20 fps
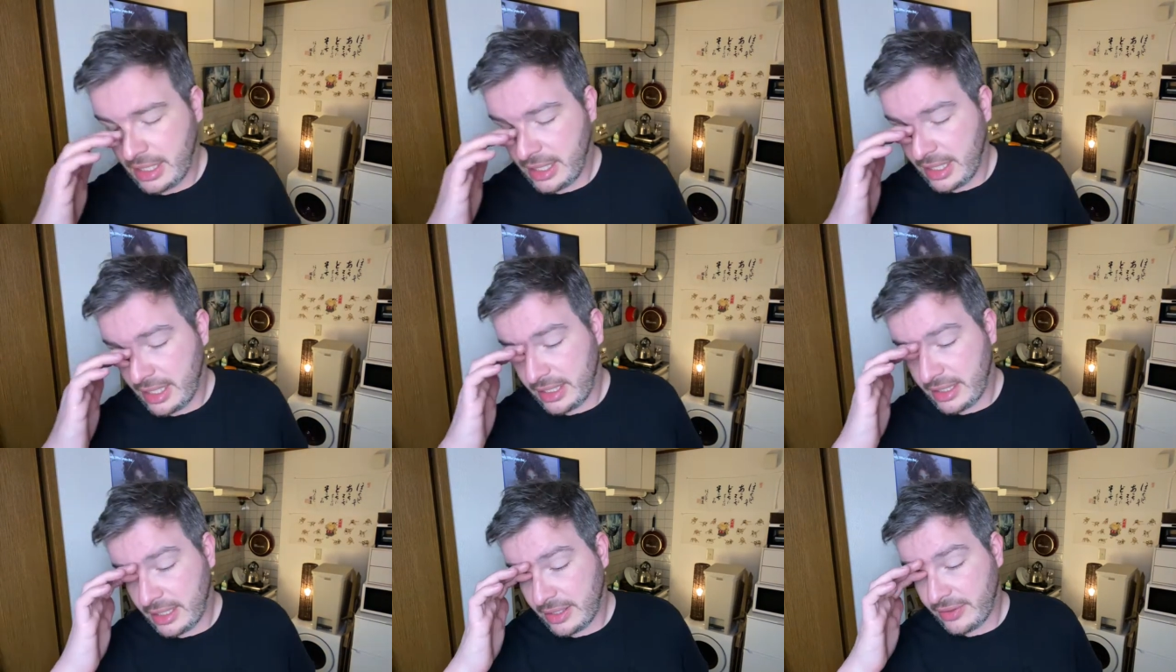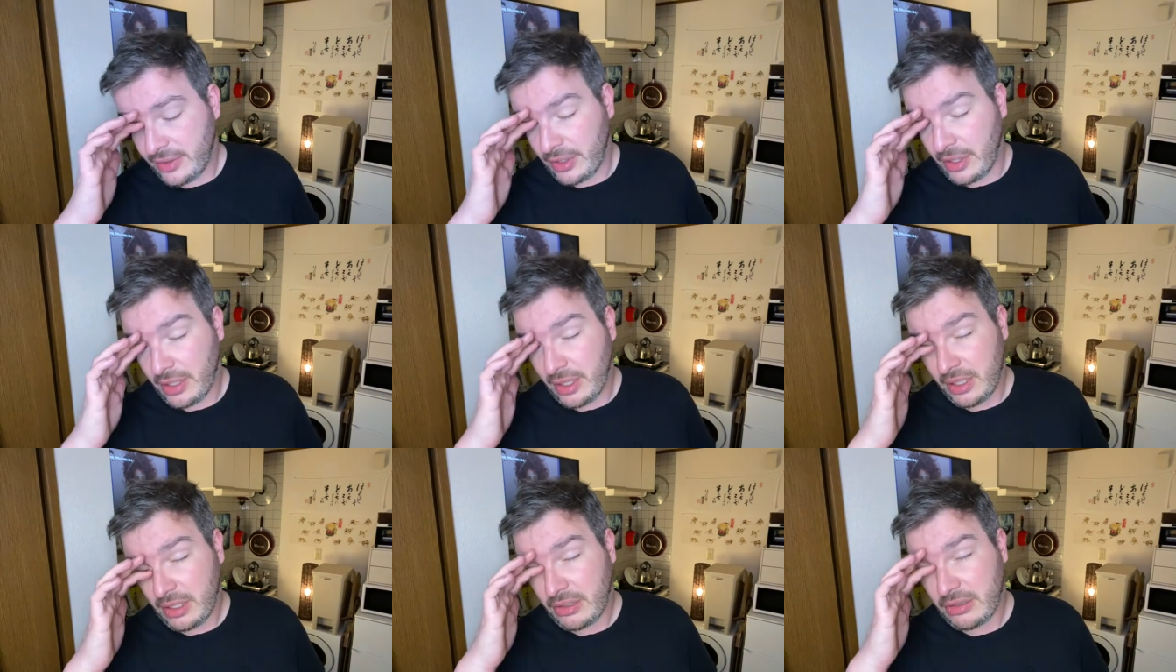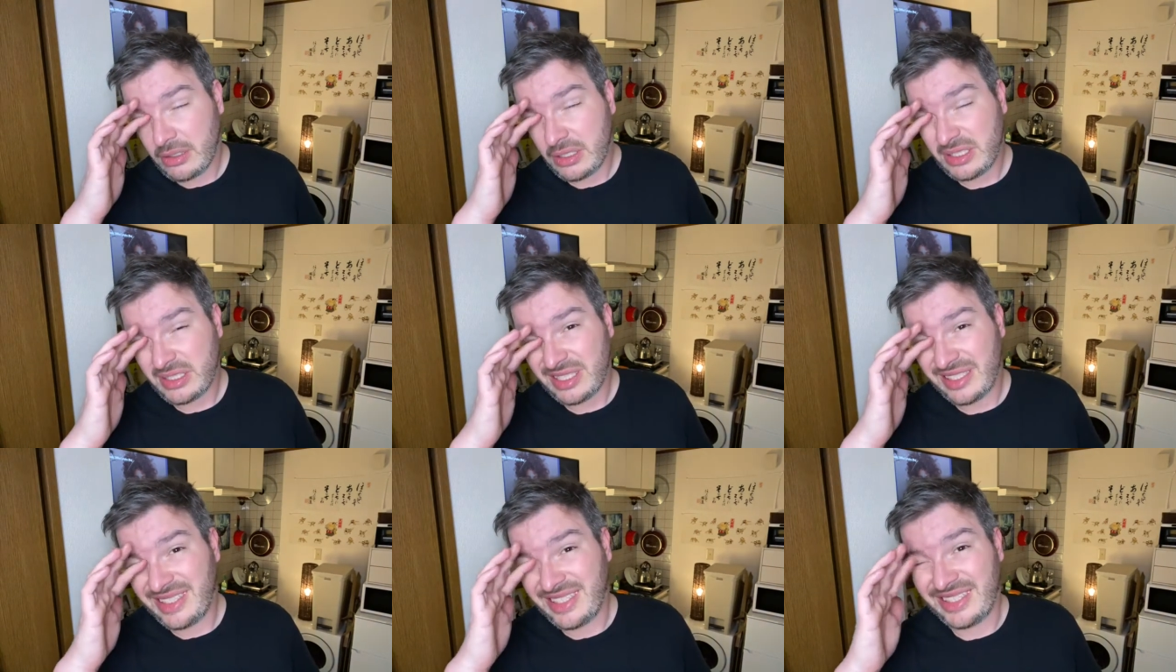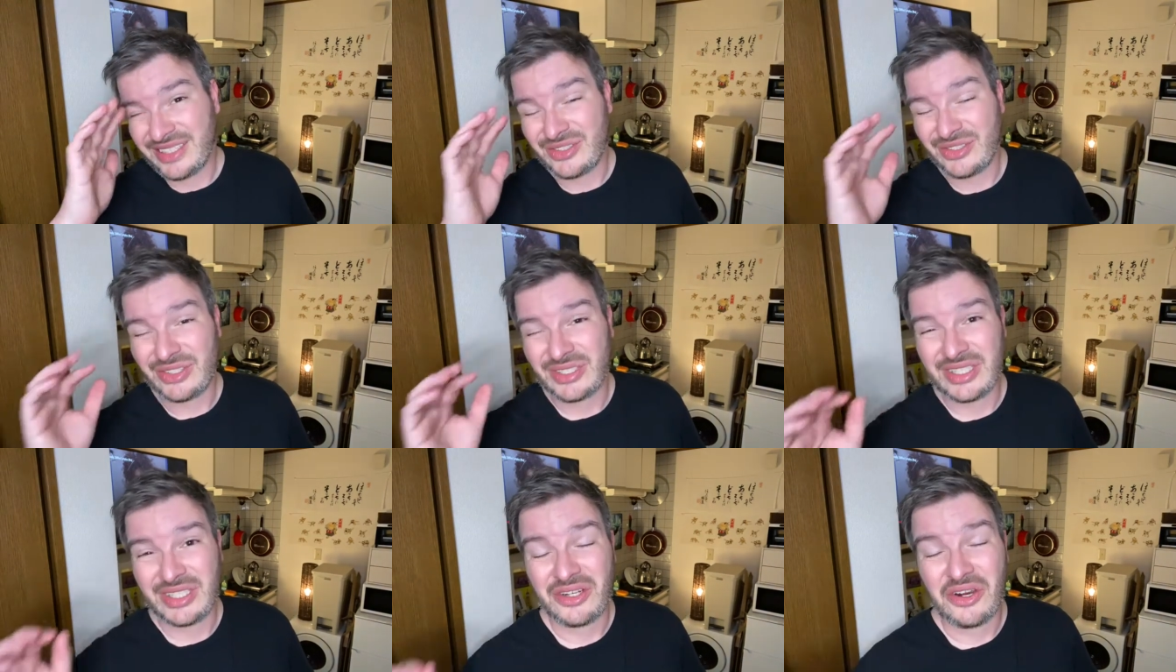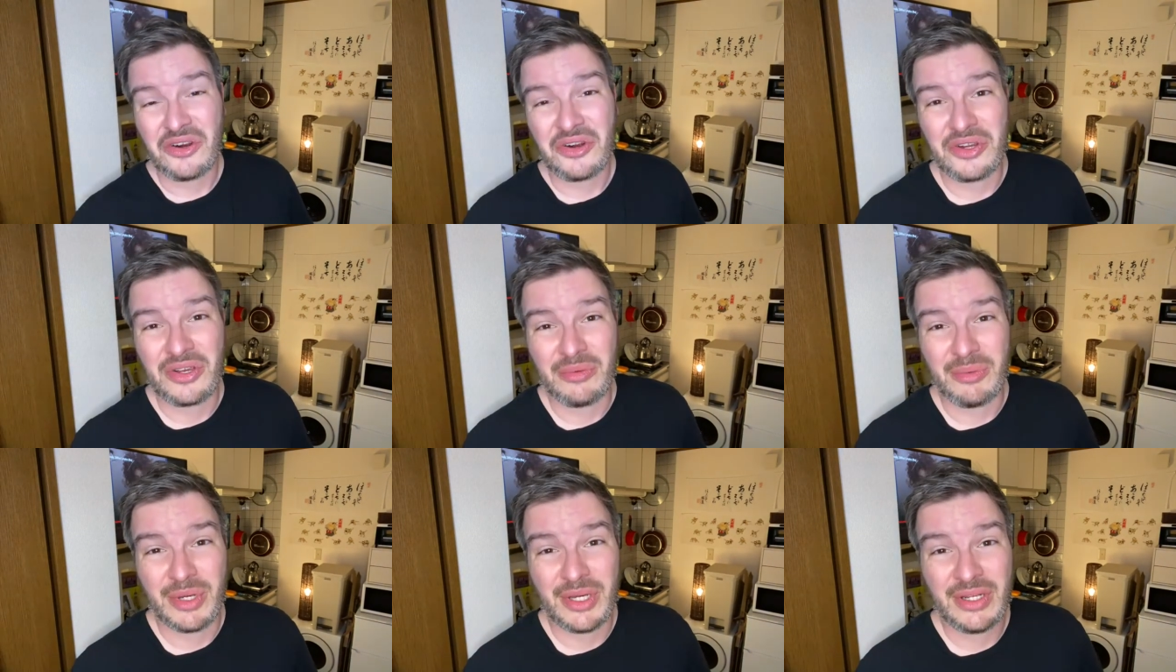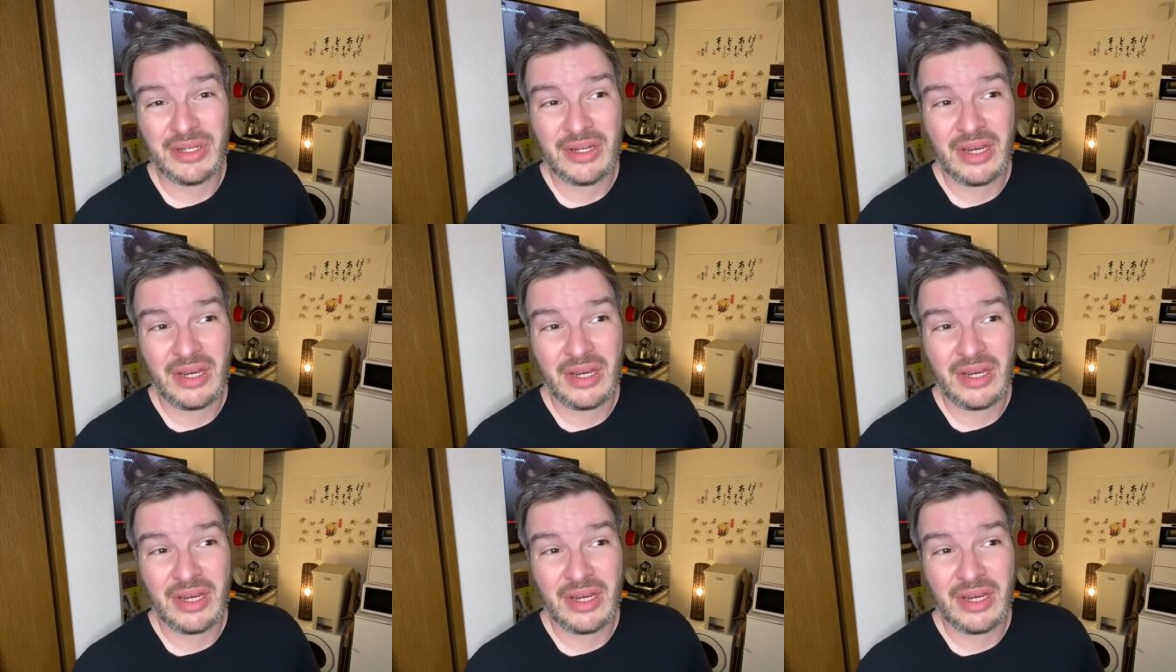and I thought, oh, that's an interesting argument.